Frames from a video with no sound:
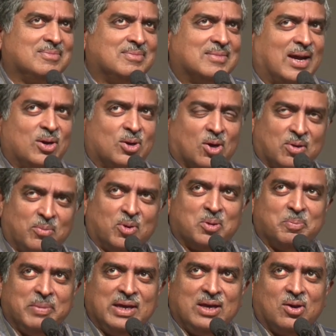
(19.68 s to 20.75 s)
Are you talking
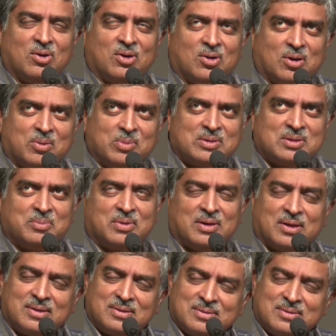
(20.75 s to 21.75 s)
about me or you're talking about somebody else?